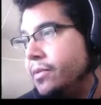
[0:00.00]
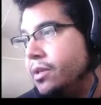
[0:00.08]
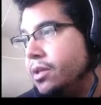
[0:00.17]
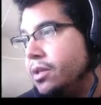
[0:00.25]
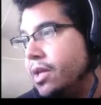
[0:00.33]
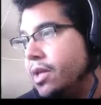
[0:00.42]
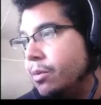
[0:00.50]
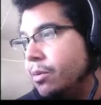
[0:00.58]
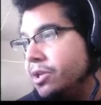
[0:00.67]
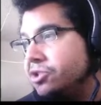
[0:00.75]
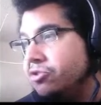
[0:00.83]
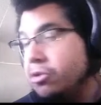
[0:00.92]
Now we want
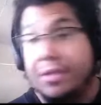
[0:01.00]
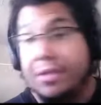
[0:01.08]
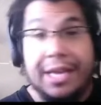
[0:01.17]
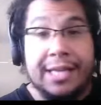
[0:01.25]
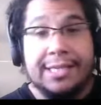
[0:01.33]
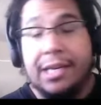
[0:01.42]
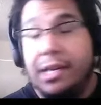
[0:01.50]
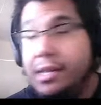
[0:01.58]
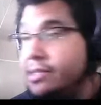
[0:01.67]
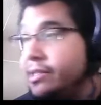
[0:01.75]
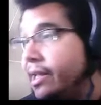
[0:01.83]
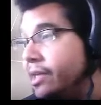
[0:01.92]
to stroke the inside of the
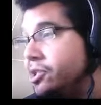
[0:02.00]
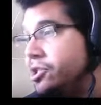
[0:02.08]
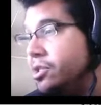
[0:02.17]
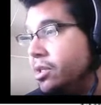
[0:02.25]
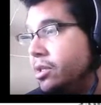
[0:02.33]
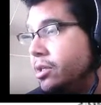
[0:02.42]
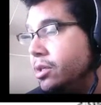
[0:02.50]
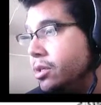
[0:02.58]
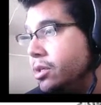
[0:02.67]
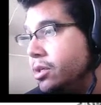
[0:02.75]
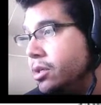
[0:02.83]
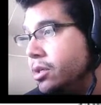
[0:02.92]
selection,
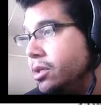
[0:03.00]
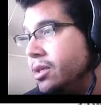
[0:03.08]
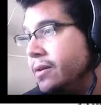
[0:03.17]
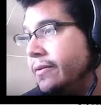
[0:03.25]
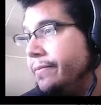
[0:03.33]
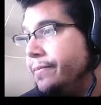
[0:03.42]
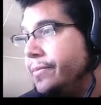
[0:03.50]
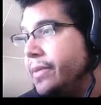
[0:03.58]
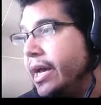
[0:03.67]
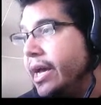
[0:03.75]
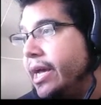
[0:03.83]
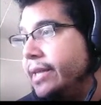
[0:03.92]

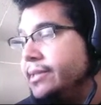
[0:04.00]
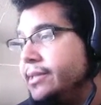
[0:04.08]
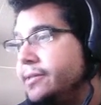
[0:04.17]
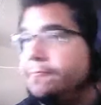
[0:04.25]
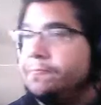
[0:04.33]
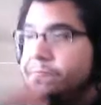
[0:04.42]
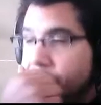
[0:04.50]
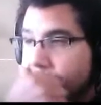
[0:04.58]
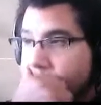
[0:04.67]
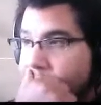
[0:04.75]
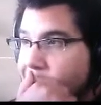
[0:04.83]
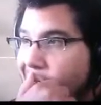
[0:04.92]
and
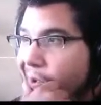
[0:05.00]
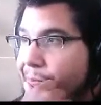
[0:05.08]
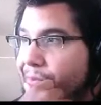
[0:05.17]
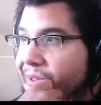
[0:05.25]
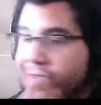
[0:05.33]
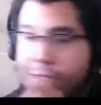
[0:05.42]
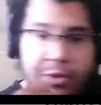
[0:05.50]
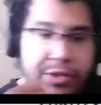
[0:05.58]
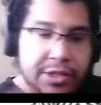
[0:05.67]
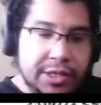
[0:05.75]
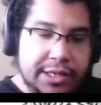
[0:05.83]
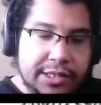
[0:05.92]
12 pixels.
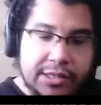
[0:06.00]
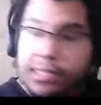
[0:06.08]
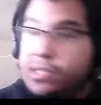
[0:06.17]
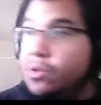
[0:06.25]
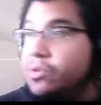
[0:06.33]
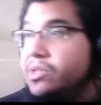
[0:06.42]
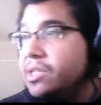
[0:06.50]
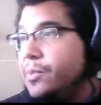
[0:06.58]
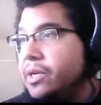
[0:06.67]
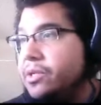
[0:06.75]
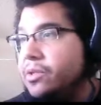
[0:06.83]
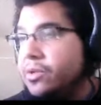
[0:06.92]
Let's go 6
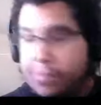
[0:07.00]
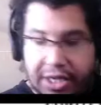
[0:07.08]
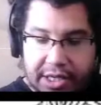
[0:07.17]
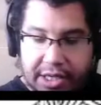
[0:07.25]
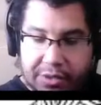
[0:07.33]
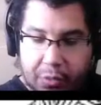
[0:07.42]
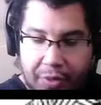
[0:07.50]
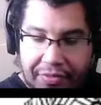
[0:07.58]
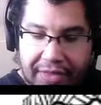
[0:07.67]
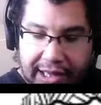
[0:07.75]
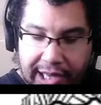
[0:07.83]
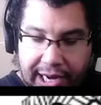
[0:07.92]
pixels, because when
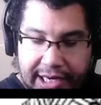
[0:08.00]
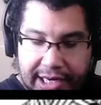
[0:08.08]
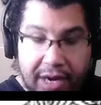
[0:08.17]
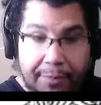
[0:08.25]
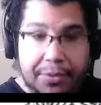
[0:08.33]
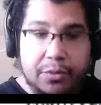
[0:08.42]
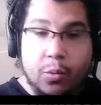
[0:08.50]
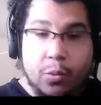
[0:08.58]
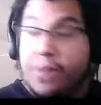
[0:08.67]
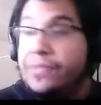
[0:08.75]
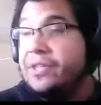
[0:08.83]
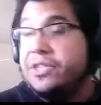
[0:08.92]
they line up
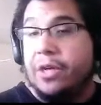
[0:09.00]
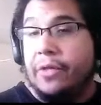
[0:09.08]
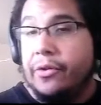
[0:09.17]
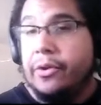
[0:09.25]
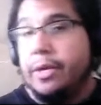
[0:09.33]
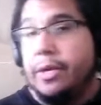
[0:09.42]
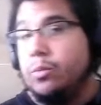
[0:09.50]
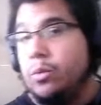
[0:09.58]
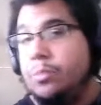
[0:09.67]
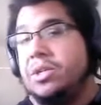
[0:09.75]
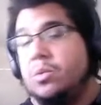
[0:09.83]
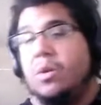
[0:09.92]
with each other, it will
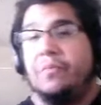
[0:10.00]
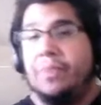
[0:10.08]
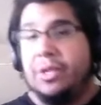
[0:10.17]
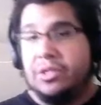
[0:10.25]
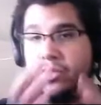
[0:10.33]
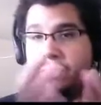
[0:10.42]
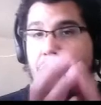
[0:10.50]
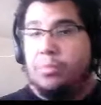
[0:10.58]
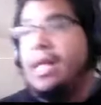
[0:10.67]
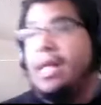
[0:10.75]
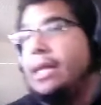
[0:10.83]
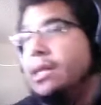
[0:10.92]
be 12 pixels per
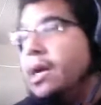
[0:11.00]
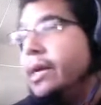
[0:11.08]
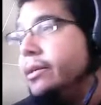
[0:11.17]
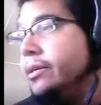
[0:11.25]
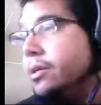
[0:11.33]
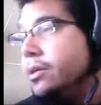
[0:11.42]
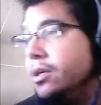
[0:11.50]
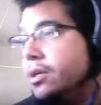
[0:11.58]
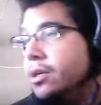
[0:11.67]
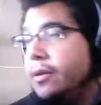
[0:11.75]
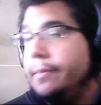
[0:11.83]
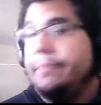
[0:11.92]
black line.
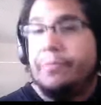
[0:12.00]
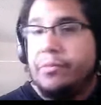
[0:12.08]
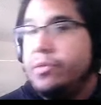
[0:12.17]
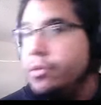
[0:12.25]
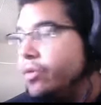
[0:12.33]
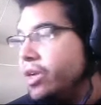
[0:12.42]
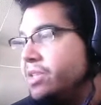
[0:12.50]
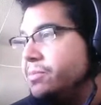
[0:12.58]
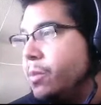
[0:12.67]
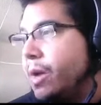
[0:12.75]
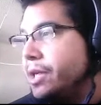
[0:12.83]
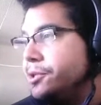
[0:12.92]
Trust me,
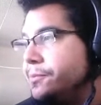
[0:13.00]
watch.